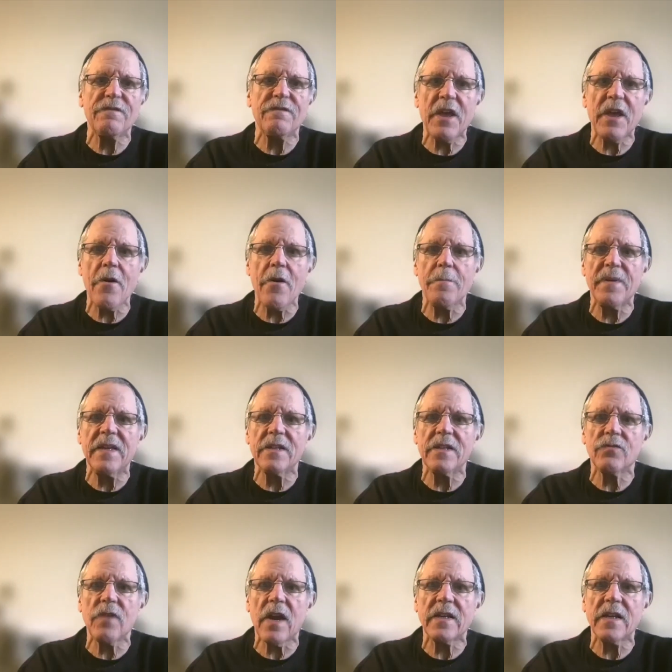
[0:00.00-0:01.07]
therapy is
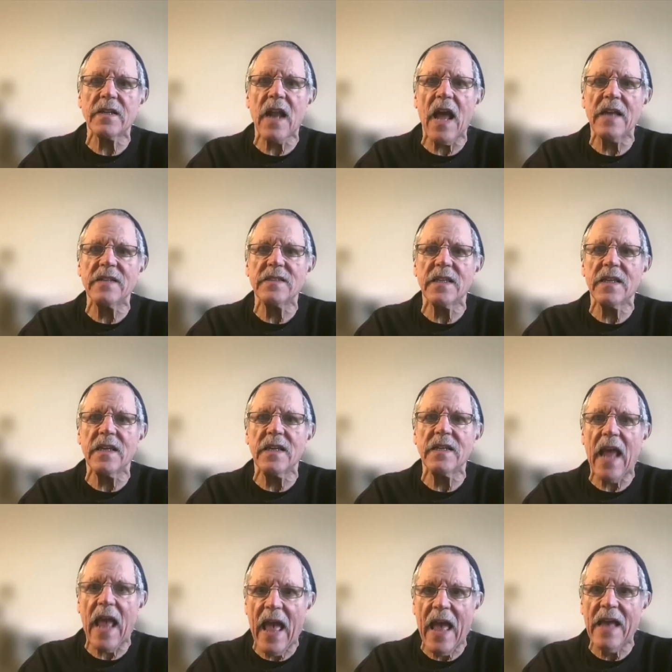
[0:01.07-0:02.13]
recognizing it
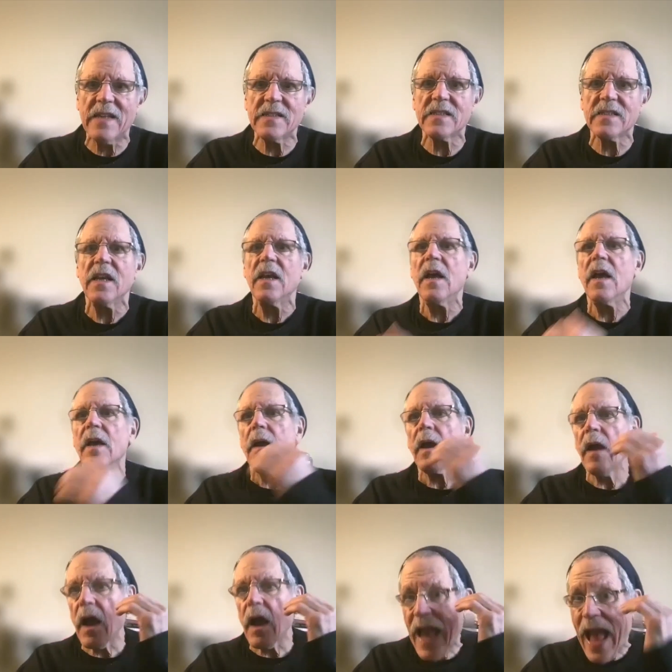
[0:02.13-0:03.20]
as
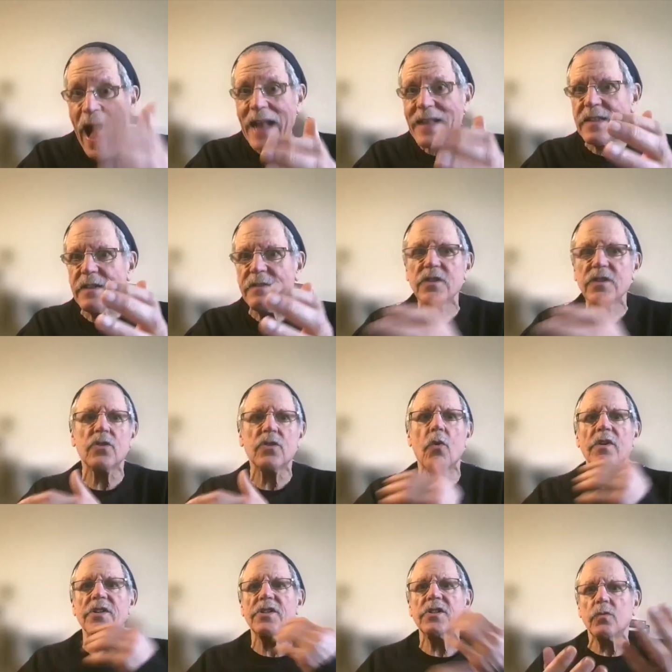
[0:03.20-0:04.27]
a cognitive
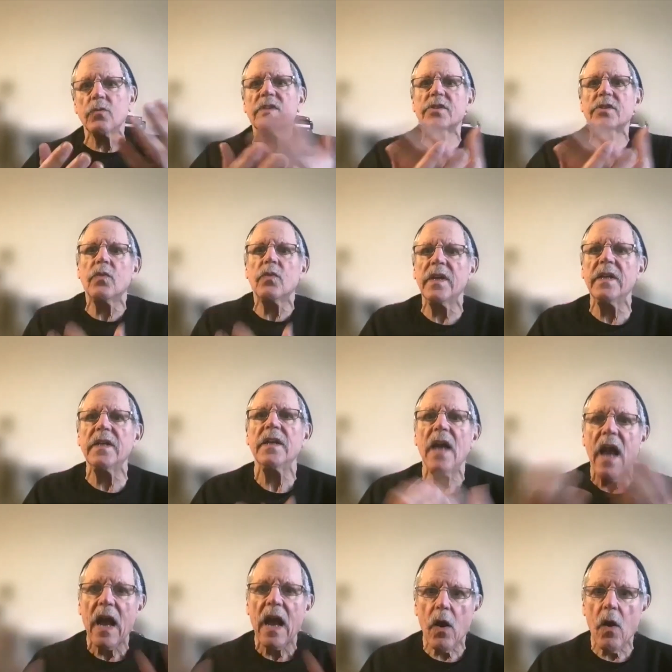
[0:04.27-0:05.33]
distortion, which
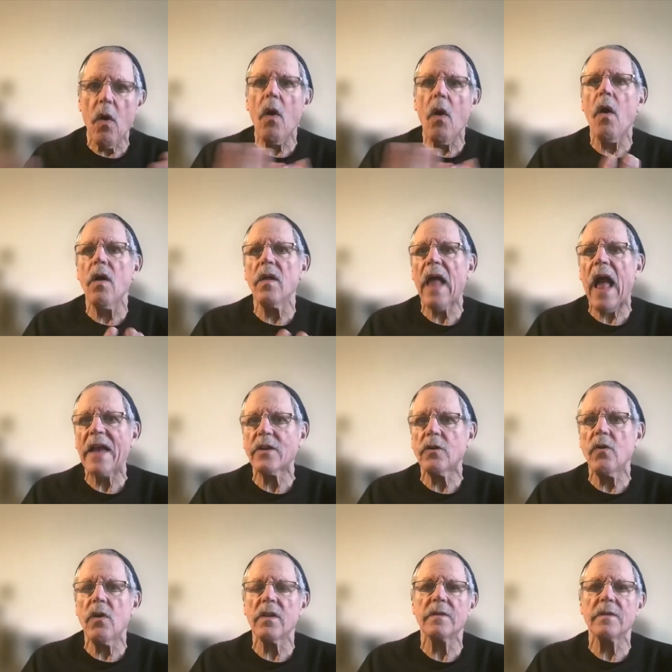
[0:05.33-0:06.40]
I
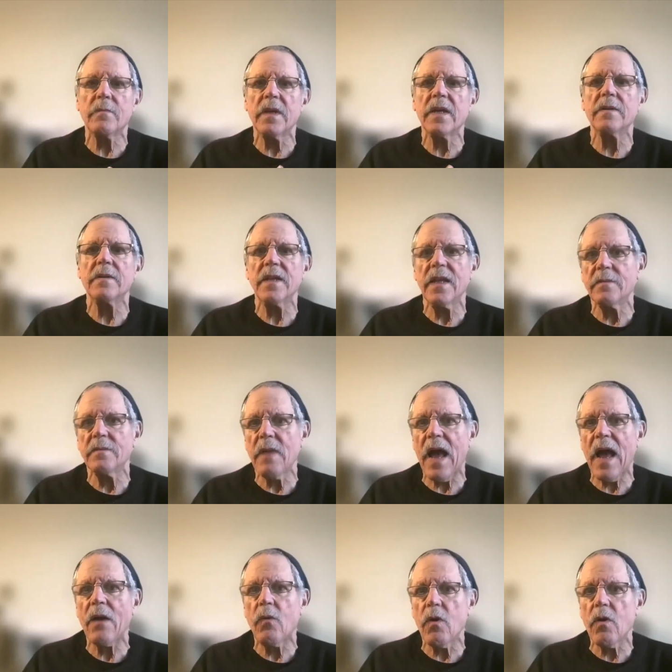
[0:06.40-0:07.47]
call in
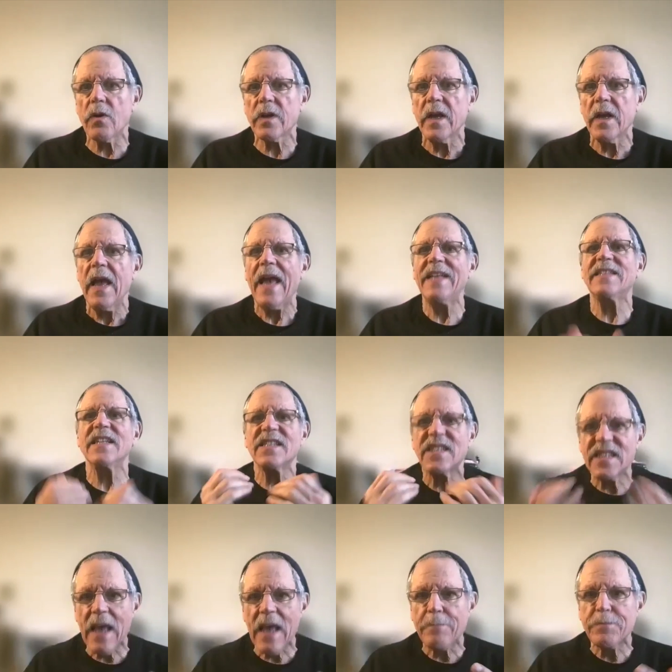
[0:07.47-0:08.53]
my work a
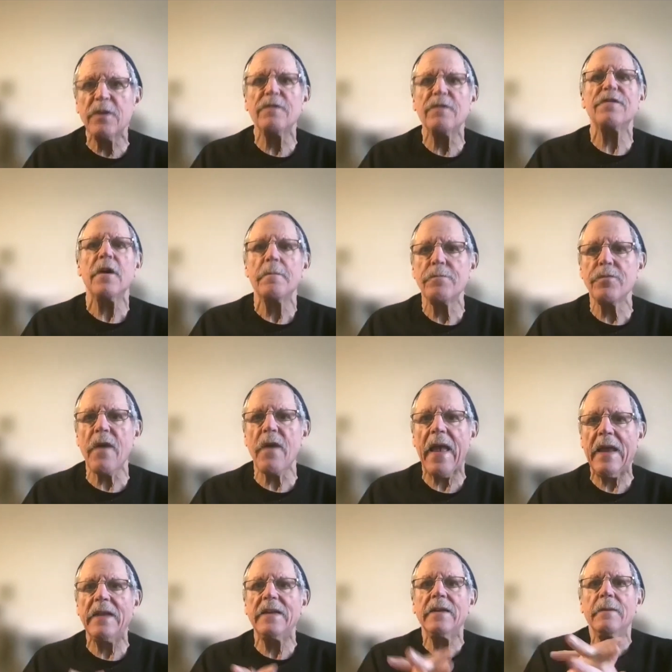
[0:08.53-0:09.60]
deceptive
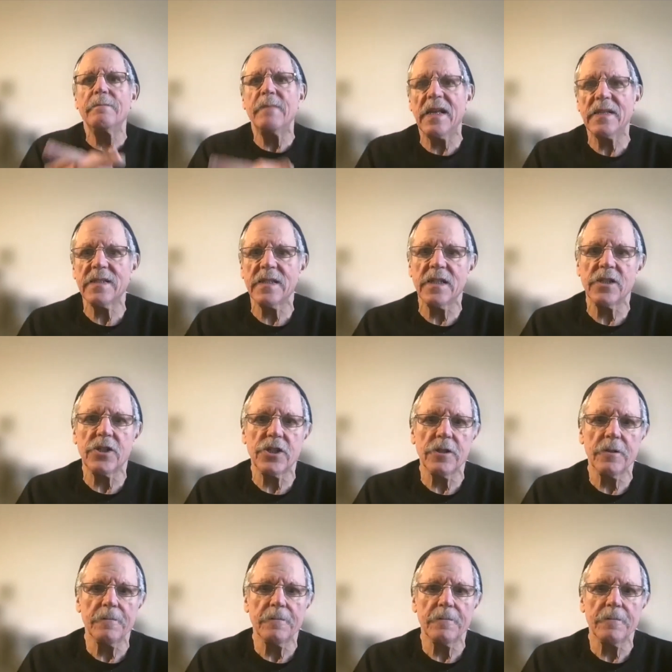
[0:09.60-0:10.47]
brain message.